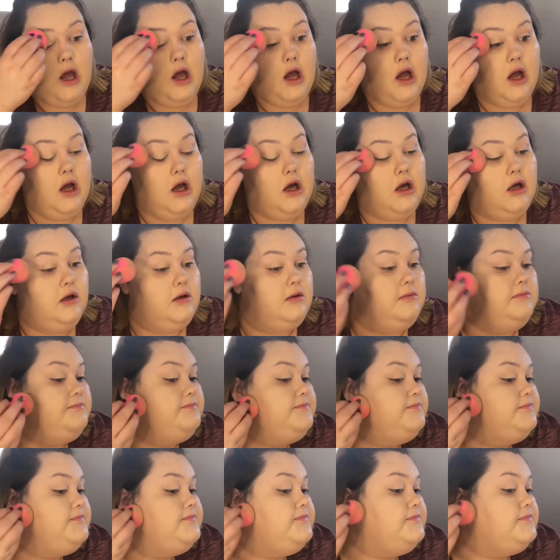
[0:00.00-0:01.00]

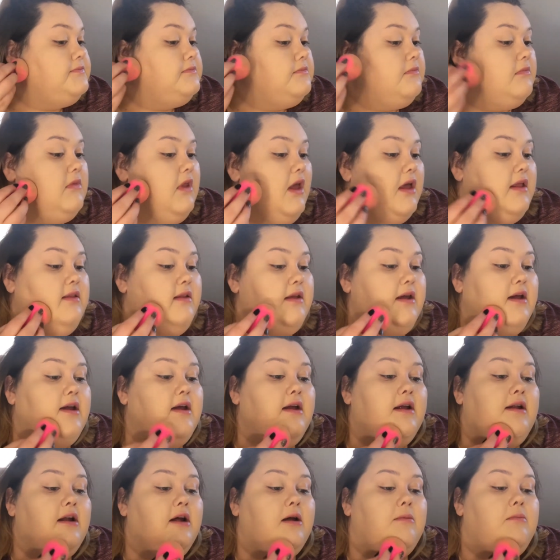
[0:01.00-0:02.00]
And
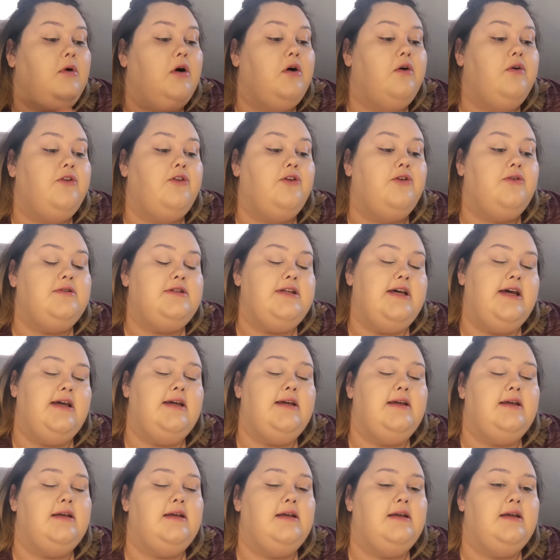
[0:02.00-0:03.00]
then I'm also
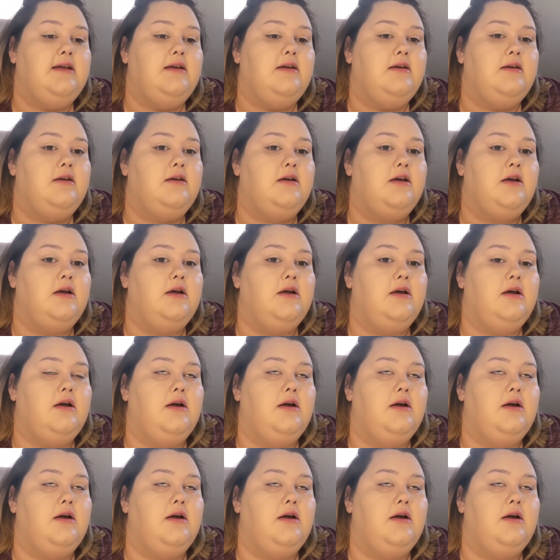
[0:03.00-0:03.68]
taking